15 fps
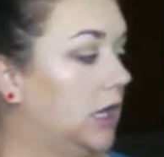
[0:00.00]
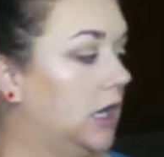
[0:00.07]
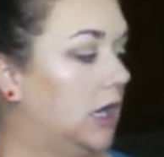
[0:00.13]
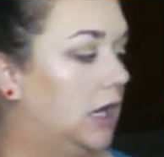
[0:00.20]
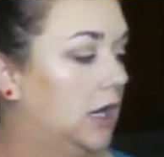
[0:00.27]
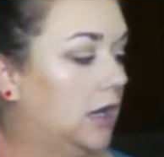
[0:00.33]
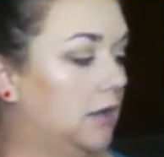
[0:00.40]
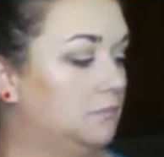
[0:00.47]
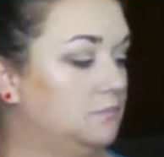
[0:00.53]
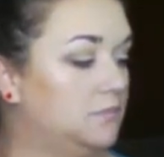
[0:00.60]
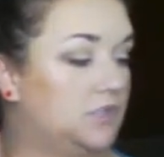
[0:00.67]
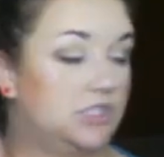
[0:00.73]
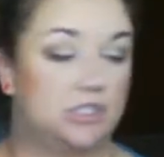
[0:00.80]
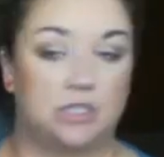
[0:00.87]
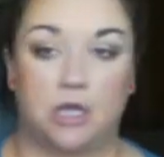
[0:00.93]

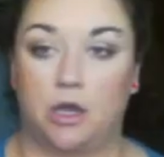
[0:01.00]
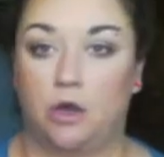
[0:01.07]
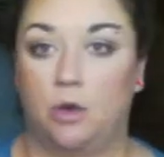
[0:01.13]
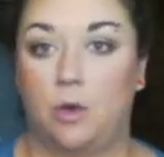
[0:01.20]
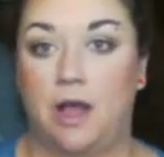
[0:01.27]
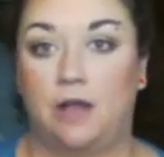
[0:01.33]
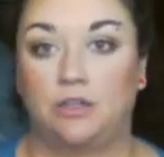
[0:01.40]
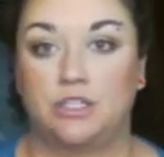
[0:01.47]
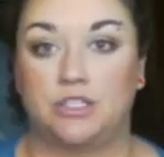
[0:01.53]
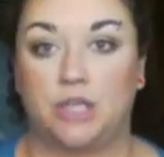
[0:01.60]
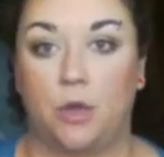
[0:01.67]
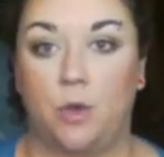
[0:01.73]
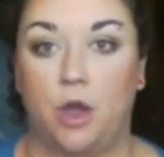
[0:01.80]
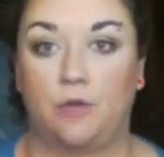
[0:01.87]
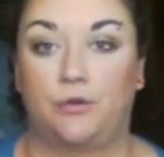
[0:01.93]
So I'll just
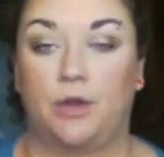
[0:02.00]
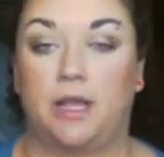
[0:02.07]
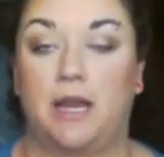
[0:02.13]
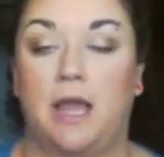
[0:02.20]
go over it.